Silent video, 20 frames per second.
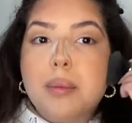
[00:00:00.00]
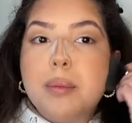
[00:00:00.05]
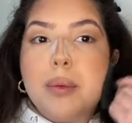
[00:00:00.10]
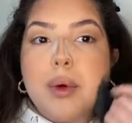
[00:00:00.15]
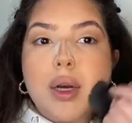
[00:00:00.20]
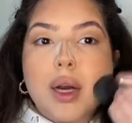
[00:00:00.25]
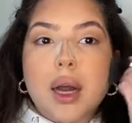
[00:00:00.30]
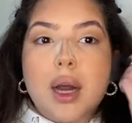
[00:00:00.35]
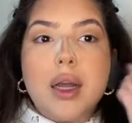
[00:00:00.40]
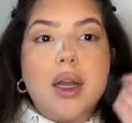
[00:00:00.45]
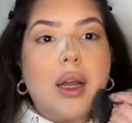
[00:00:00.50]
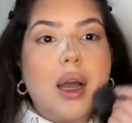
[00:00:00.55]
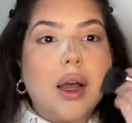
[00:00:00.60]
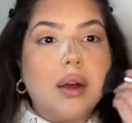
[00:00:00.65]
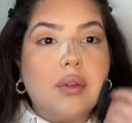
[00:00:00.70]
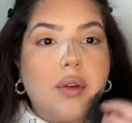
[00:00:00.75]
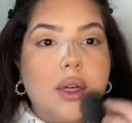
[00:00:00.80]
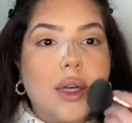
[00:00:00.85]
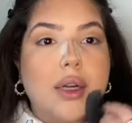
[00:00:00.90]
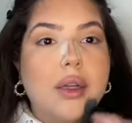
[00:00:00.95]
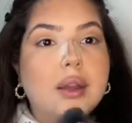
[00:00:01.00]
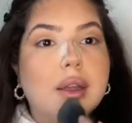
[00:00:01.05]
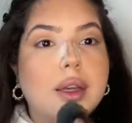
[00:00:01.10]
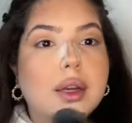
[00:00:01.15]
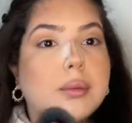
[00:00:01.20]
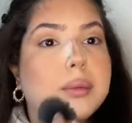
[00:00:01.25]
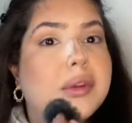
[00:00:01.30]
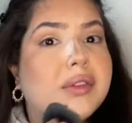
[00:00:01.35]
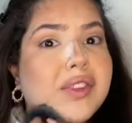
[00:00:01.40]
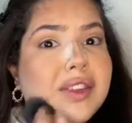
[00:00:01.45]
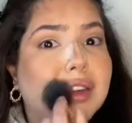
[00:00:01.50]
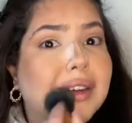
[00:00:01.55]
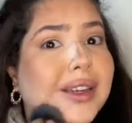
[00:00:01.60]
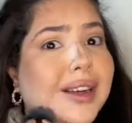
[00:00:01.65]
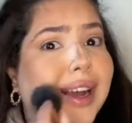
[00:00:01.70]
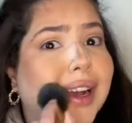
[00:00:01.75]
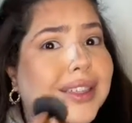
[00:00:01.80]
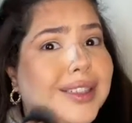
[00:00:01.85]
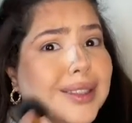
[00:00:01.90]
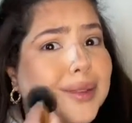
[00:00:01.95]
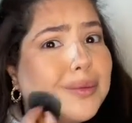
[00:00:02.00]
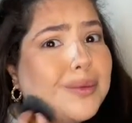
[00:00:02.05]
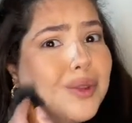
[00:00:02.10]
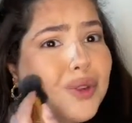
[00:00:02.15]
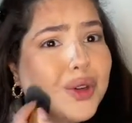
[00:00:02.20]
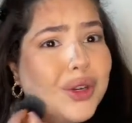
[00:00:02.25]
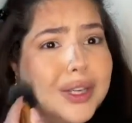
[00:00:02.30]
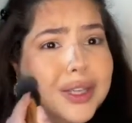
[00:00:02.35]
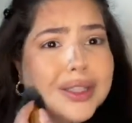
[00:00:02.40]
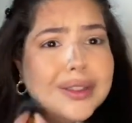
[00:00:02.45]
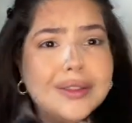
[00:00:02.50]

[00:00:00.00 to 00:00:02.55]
but I haven't. I think I'm even gonna add some more.